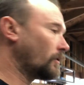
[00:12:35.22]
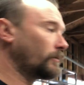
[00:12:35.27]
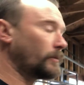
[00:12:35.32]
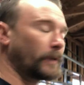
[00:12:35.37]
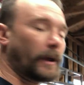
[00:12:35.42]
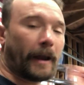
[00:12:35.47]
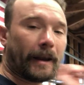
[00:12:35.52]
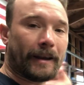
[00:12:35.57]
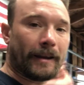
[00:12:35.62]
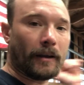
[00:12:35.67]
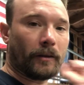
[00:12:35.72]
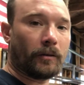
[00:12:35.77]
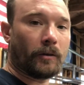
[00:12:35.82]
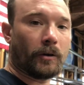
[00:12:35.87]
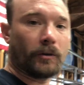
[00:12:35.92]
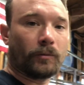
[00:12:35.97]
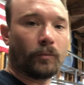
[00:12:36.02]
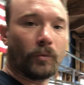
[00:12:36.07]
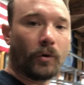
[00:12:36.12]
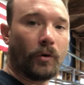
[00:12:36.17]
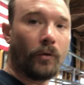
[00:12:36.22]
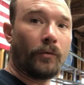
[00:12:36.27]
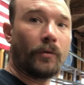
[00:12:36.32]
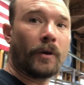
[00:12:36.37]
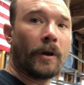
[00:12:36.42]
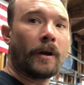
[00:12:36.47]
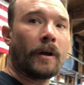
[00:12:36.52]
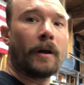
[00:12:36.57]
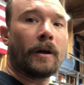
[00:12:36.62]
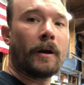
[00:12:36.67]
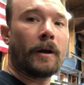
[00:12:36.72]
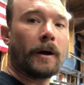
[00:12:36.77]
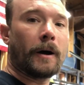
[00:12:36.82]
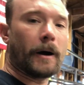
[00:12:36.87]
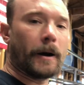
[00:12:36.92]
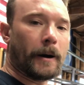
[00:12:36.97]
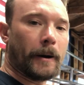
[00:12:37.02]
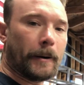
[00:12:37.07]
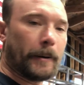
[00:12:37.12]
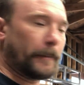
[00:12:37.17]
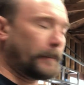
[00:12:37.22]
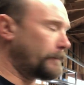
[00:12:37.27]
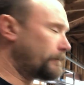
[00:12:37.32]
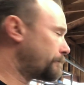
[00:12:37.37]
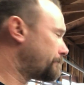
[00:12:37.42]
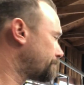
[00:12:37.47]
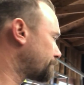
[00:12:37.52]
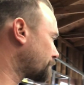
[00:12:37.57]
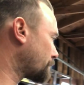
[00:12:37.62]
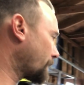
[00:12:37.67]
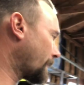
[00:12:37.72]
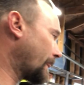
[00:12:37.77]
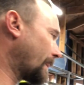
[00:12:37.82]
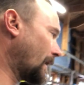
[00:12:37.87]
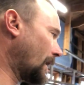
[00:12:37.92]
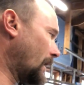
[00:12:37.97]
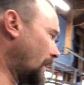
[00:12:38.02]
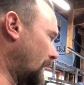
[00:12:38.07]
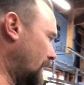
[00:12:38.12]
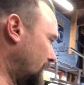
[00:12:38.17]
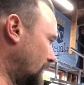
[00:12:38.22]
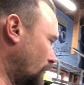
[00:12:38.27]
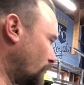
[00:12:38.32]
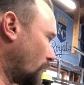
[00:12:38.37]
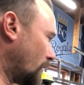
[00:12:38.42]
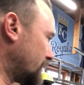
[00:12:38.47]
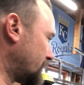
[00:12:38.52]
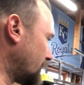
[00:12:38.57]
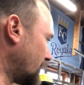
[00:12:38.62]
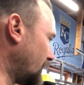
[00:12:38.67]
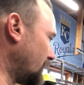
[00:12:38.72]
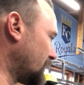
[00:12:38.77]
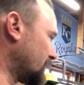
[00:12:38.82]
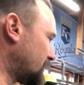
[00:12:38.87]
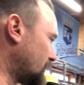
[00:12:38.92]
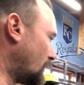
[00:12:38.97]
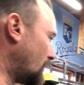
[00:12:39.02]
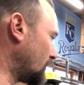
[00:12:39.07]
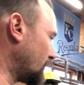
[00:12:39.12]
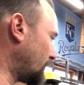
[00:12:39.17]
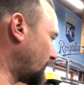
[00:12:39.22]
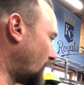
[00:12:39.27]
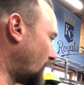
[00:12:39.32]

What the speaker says: hopefully I can get those moved. And once again, this all